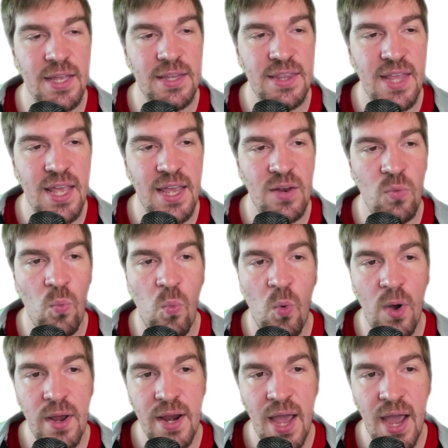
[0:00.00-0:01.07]
And then
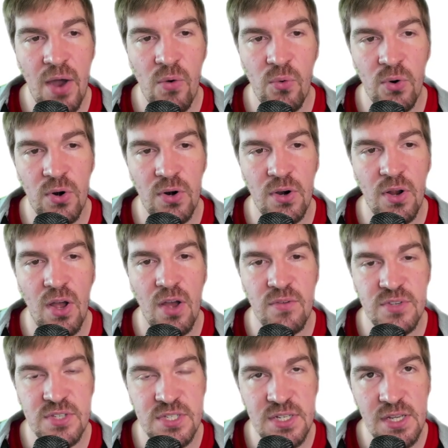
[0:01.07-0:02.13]
1 hour
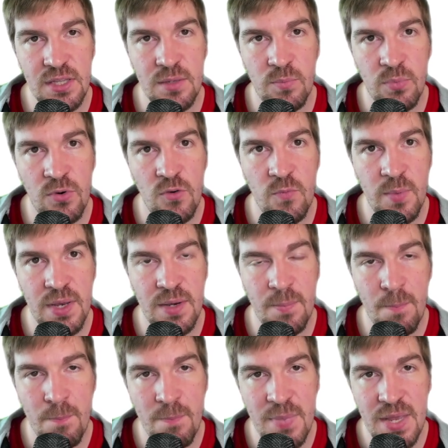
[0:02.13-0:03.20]
of skill
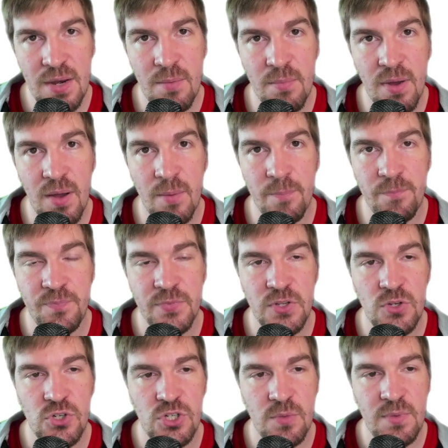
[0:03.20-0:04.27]
improvement minimum
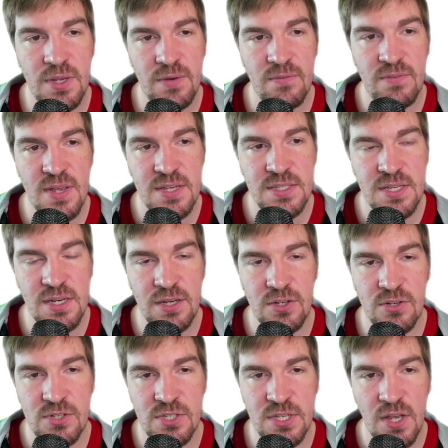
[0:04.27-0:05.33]
you should be investing
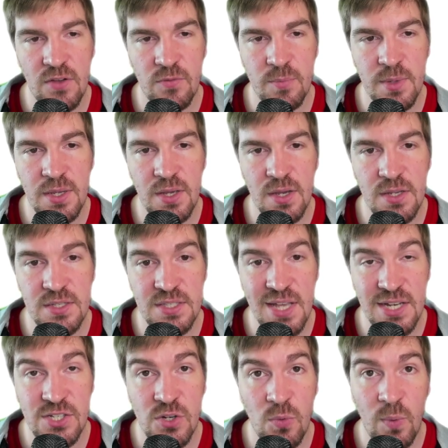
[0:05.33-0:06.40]
in yourself,
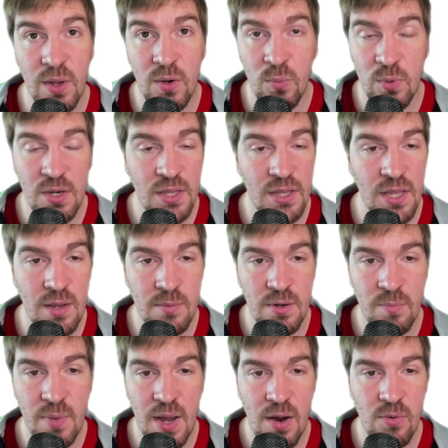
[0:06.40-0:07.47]
because that's your way to
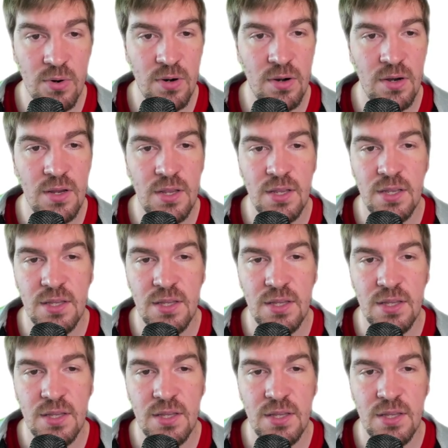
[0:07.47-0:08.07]
reclaim your power.